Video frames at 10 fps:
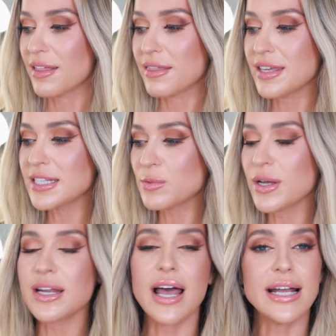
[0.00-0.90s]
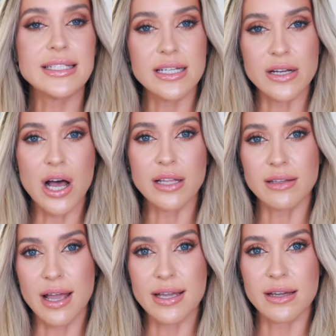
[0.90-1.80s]
This one I did not
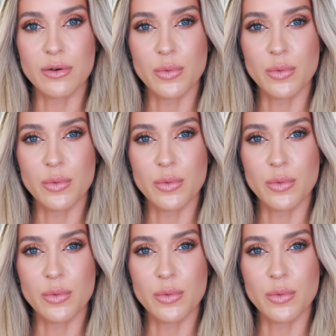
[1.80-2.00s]
like